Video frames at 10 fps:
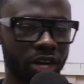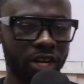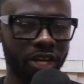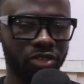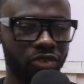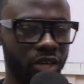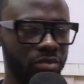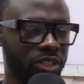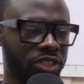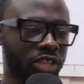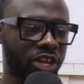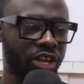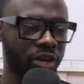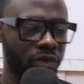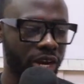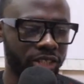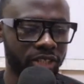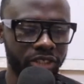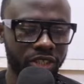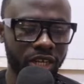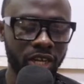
the stream. This is a Q&A session.